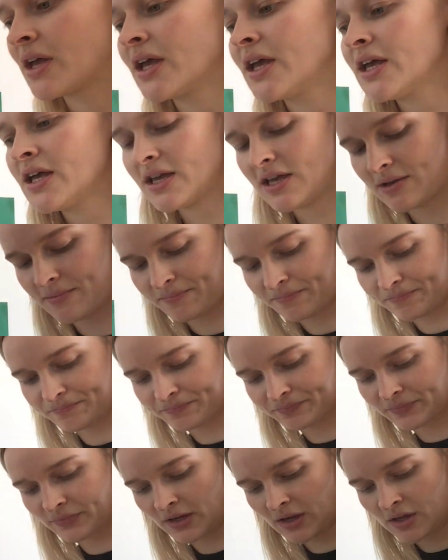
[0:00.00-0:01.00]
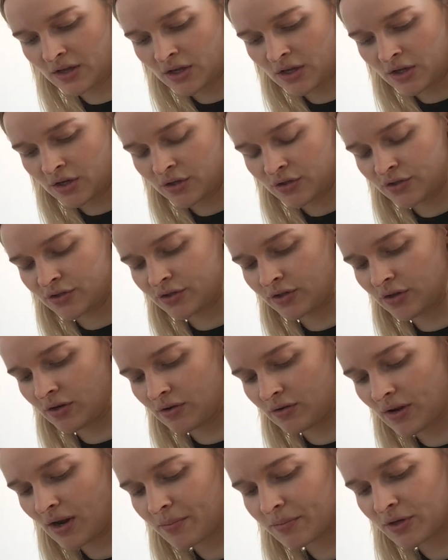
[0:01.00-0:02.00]
he. So
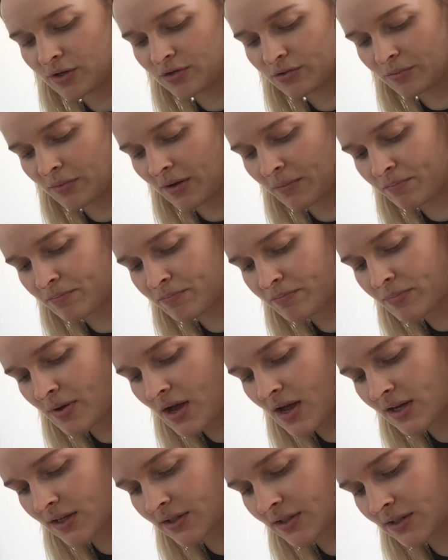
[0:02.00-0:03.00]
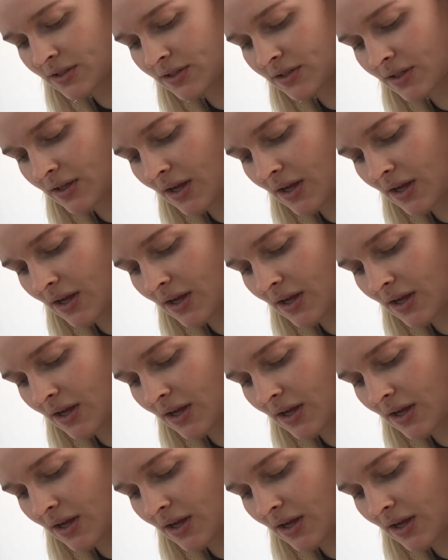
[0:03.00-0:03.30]
let me use my best